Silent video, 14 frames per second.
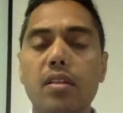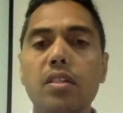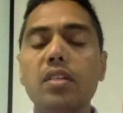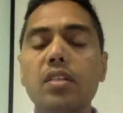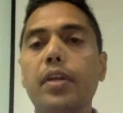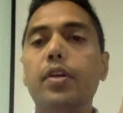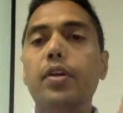This
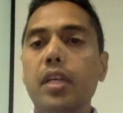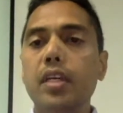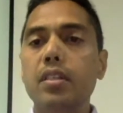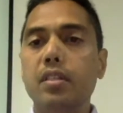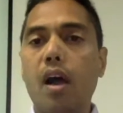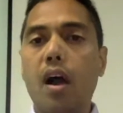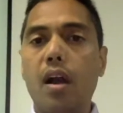is where your
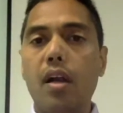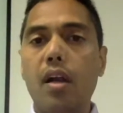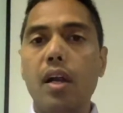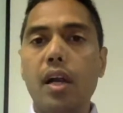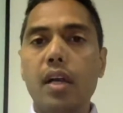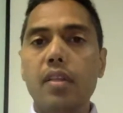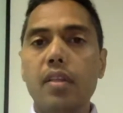discs are.
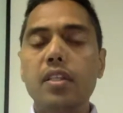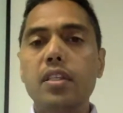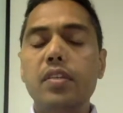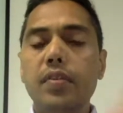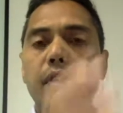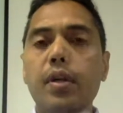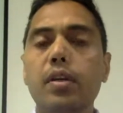This
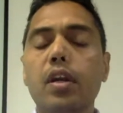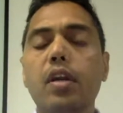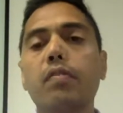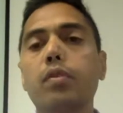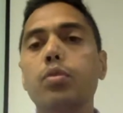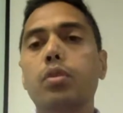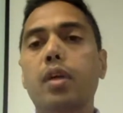is where your
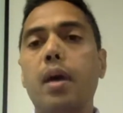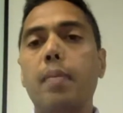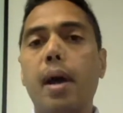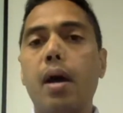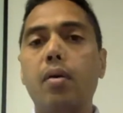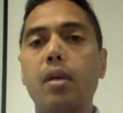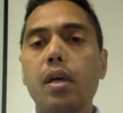nerve roots come
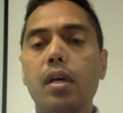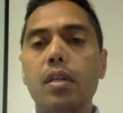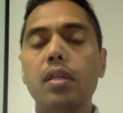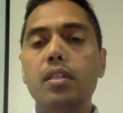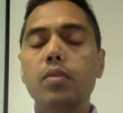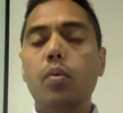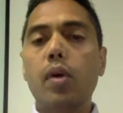out.
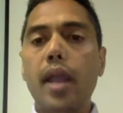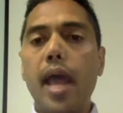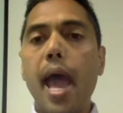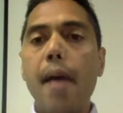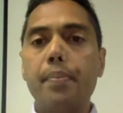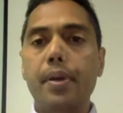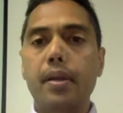This is what
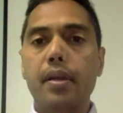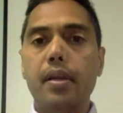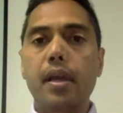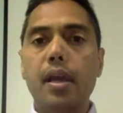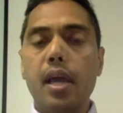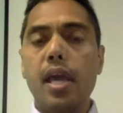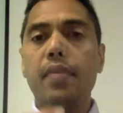happened.
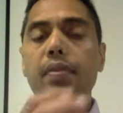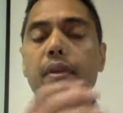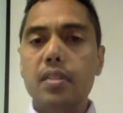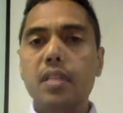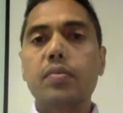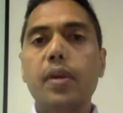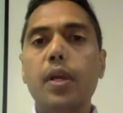And
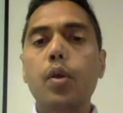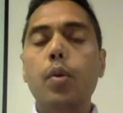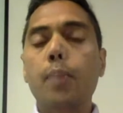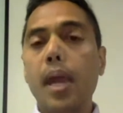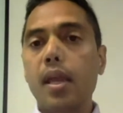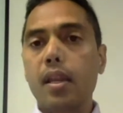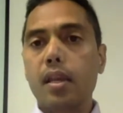this is where your
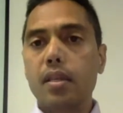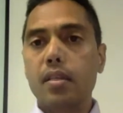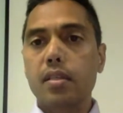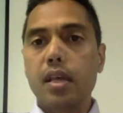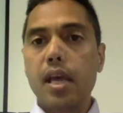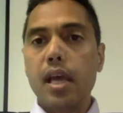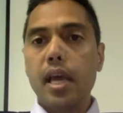pain
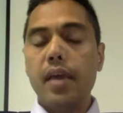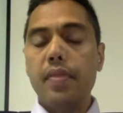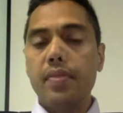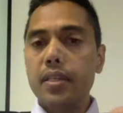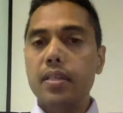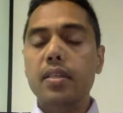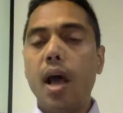is. And
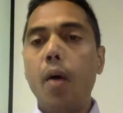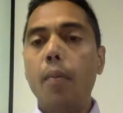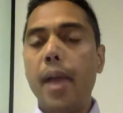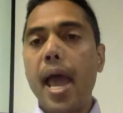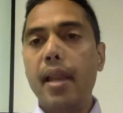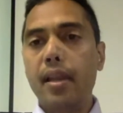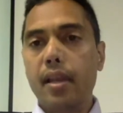this is how
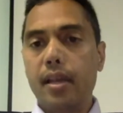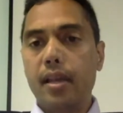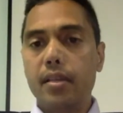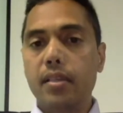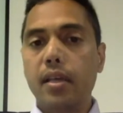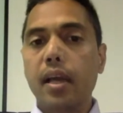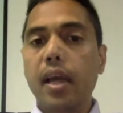bad it
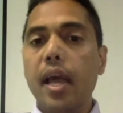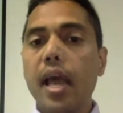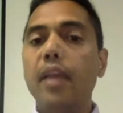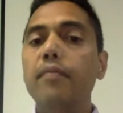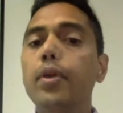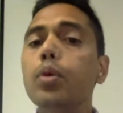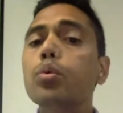is.
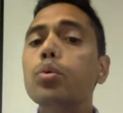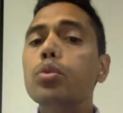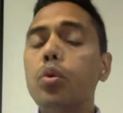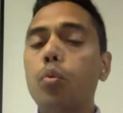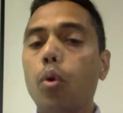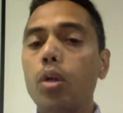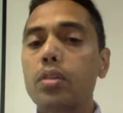And we use
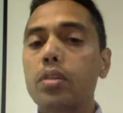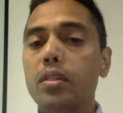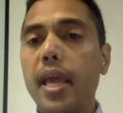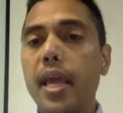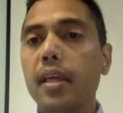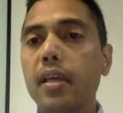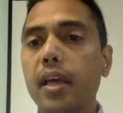the word
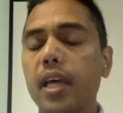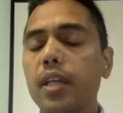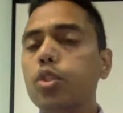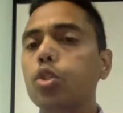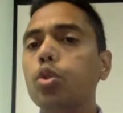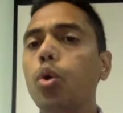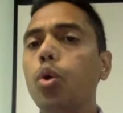saying,
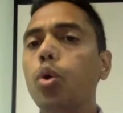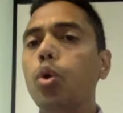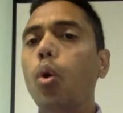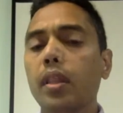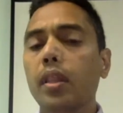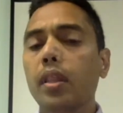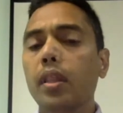it's torn,
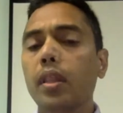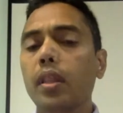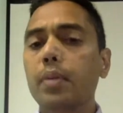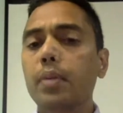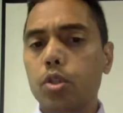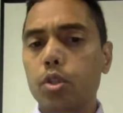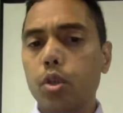your
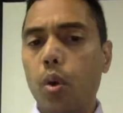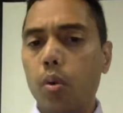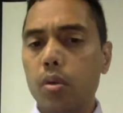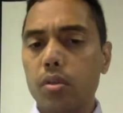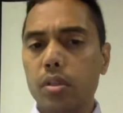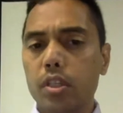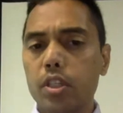ligaments are
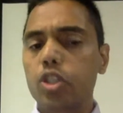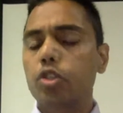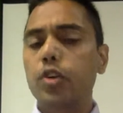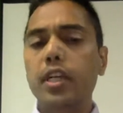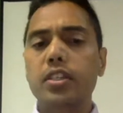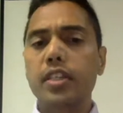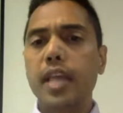torn. They're
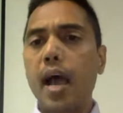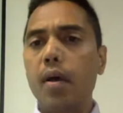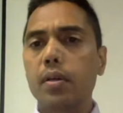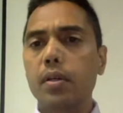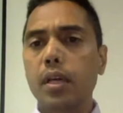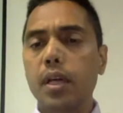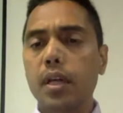stretched
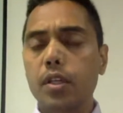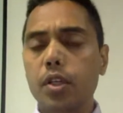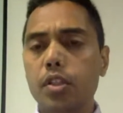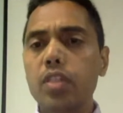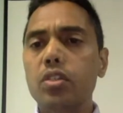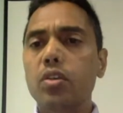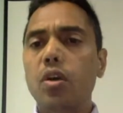out.
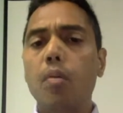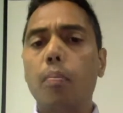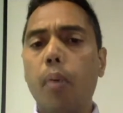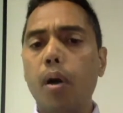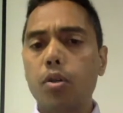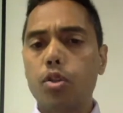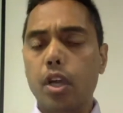Your discs are
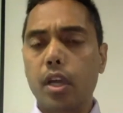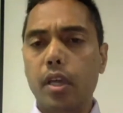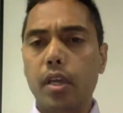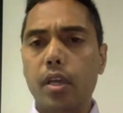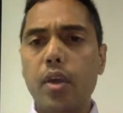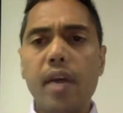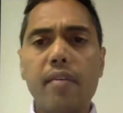bulging.
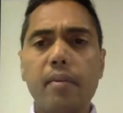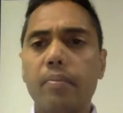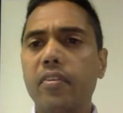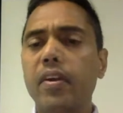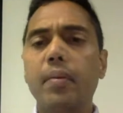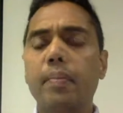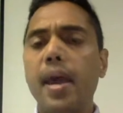You have a
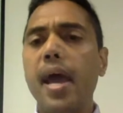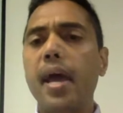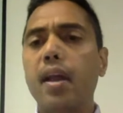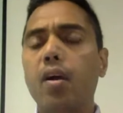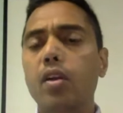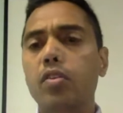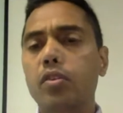very
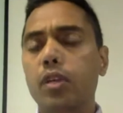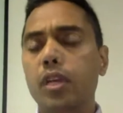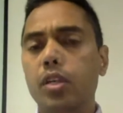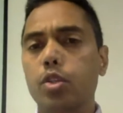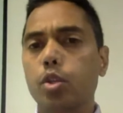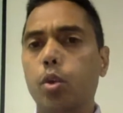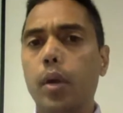bad
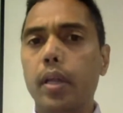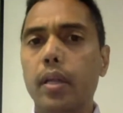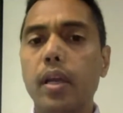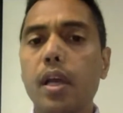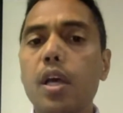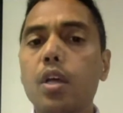arthritic joint.